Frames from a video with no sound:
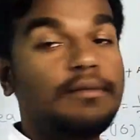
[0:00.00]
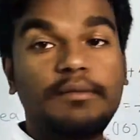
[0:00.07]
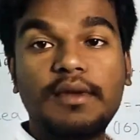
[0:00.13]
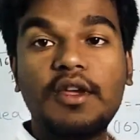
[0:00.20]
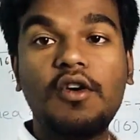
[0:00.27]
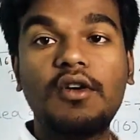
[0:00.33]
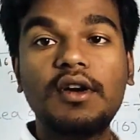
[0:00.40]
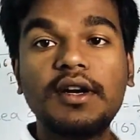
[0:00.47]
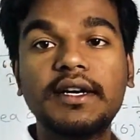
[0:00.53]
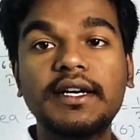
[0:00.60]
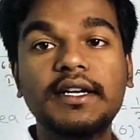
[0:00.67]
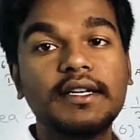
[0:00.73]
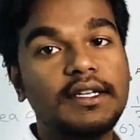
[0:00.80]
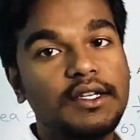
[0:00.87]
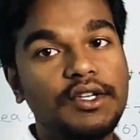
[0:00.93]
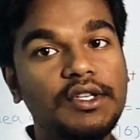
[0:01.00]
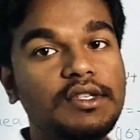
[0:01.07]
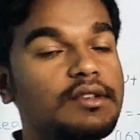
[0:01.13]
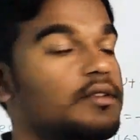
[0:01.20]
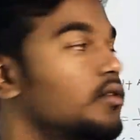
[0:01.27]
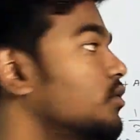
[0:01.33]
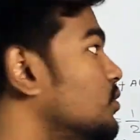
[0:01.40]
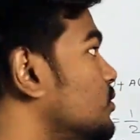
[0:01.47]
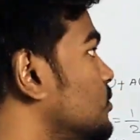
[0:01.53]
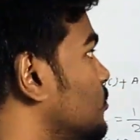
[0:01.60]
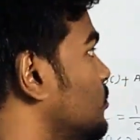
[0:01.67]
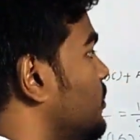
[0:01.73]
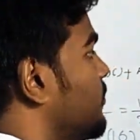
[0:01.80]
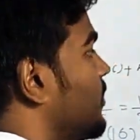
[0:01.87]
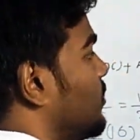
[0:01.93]
PR is
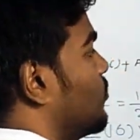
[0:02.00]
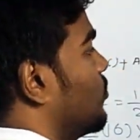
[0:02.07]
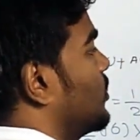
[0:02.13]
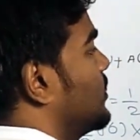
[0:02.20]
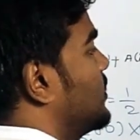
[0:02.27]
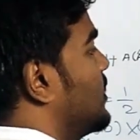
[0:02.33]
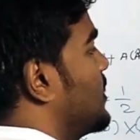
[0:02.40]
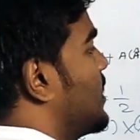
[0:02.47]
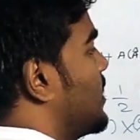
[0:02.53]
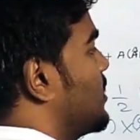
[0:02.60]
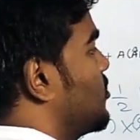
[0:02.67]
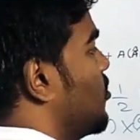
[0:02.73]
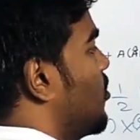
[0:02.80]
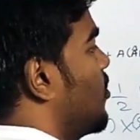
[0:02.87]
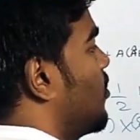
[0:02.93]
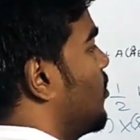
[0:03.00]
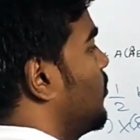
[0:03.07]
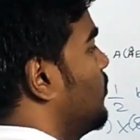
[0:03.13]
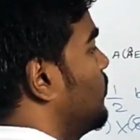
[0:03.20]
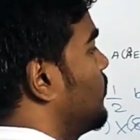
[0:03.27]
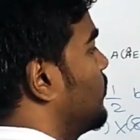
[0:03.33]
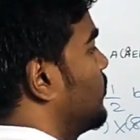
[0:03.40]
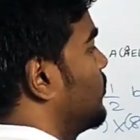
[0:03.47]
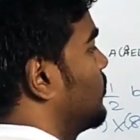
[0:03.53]
so given. What is the area of